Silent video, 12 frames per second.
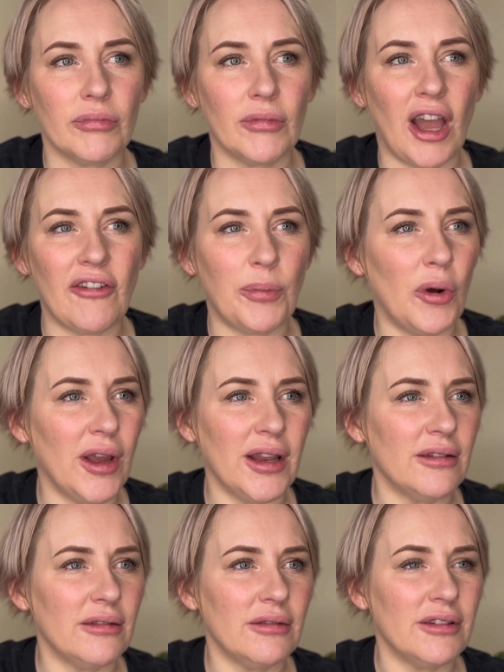I've put
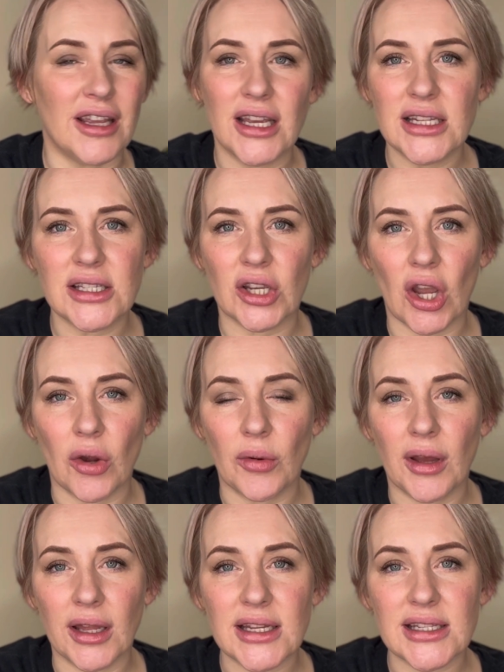in years ago,
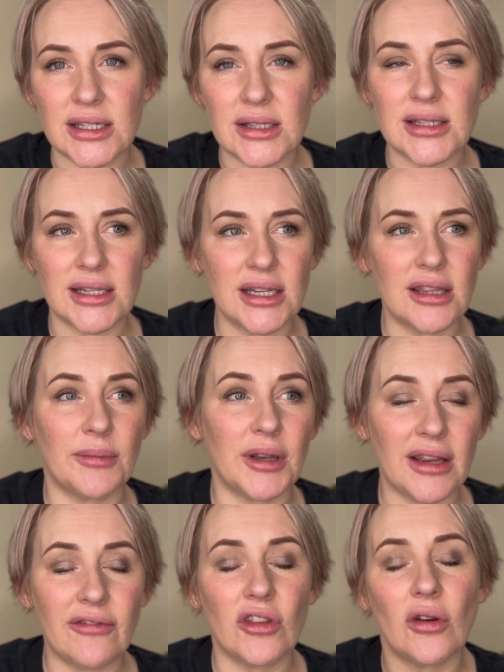and I still see them,
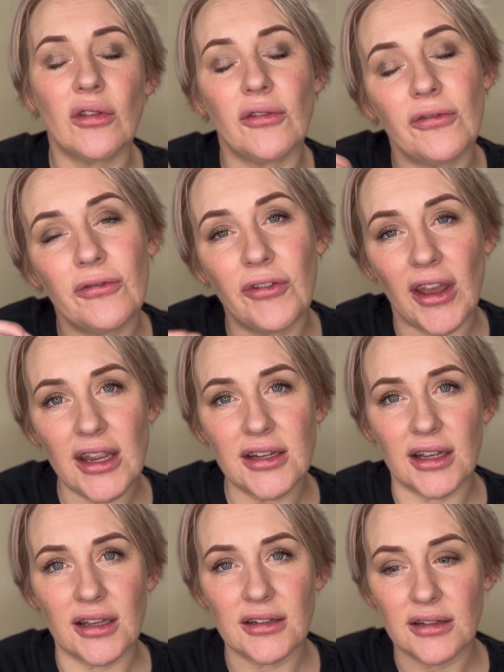and even though they've
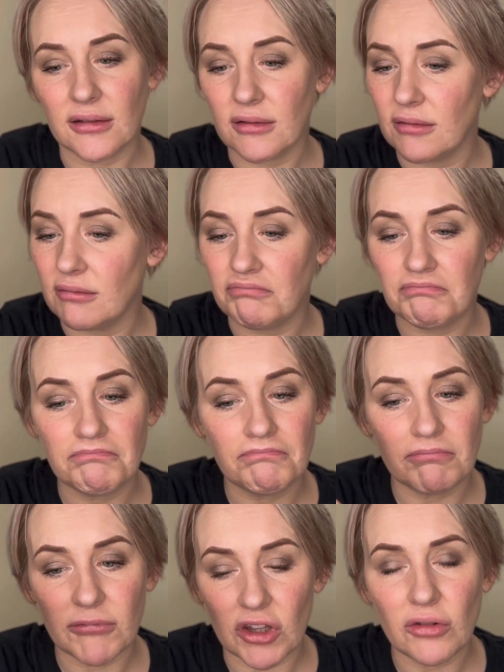faded,
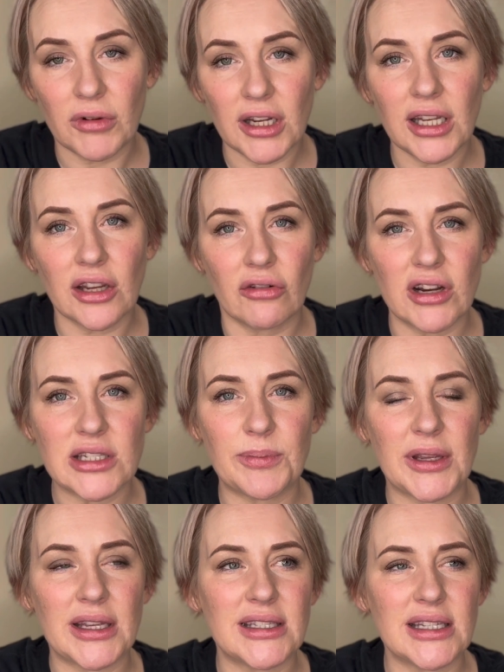they're really crisp,
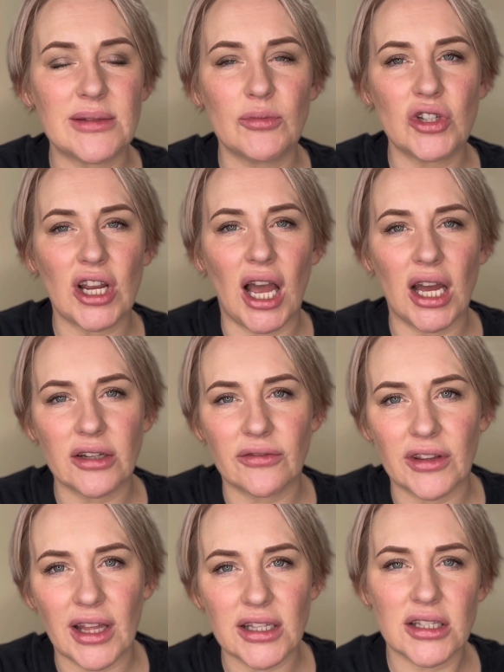because it's much harder
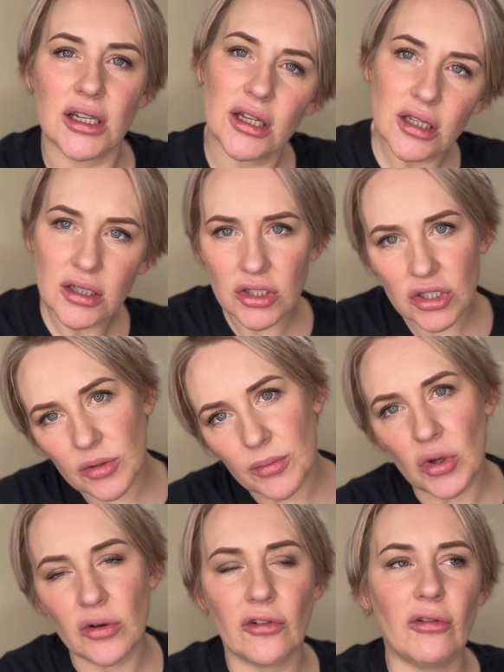for that to
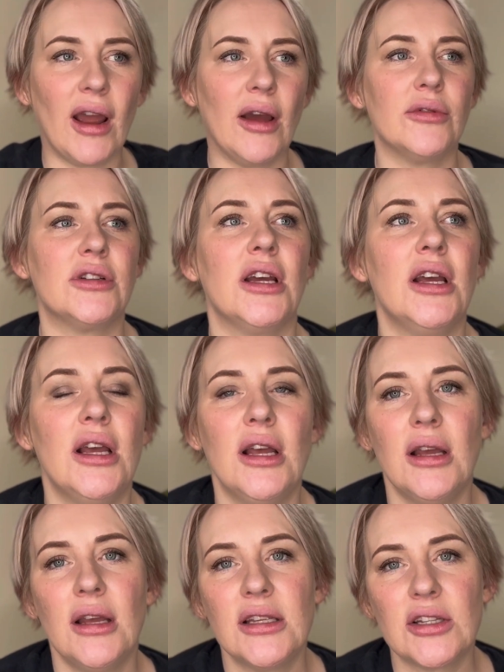move around.
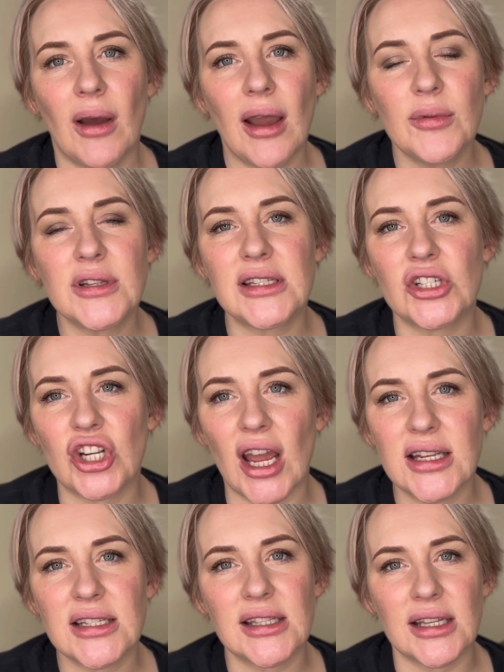So I would
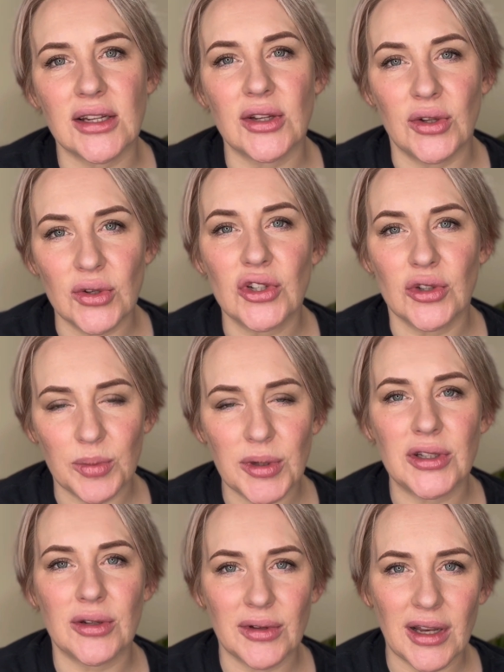suggest that you should be
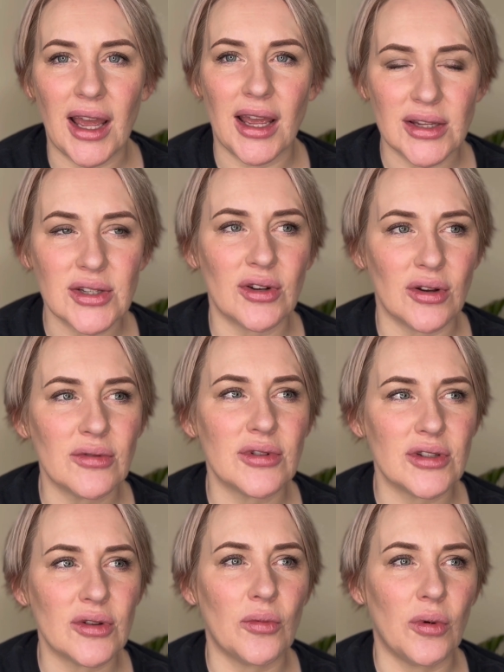doing hair
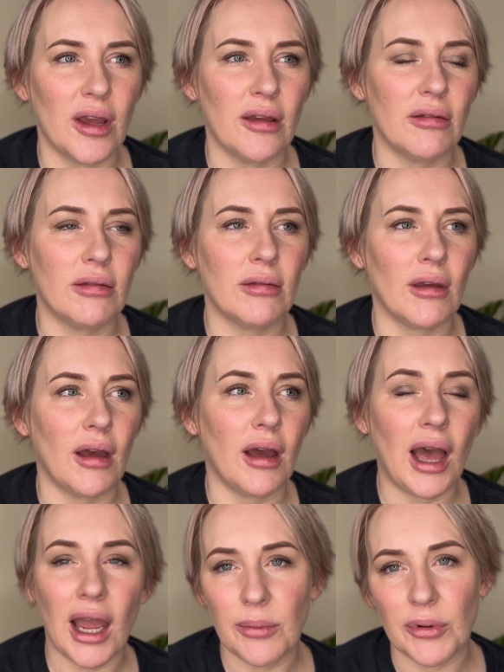strokes with
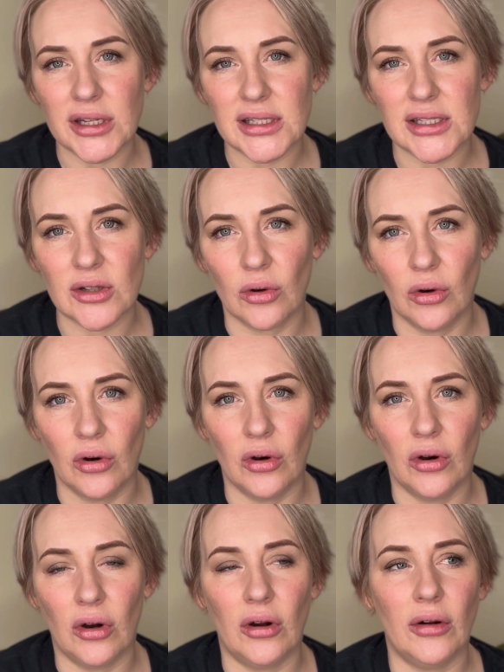hybrids
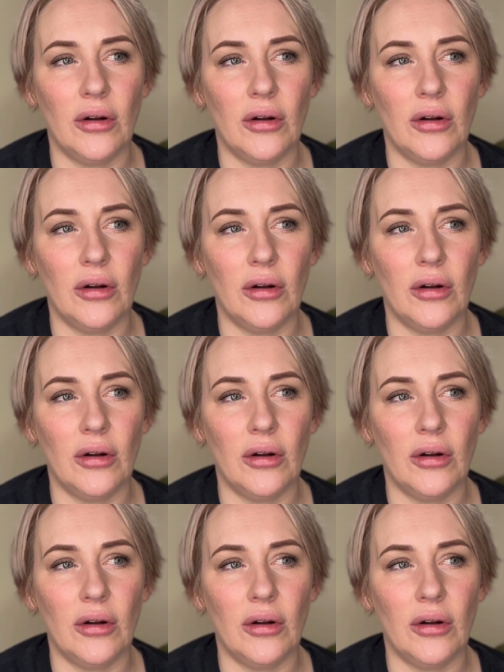or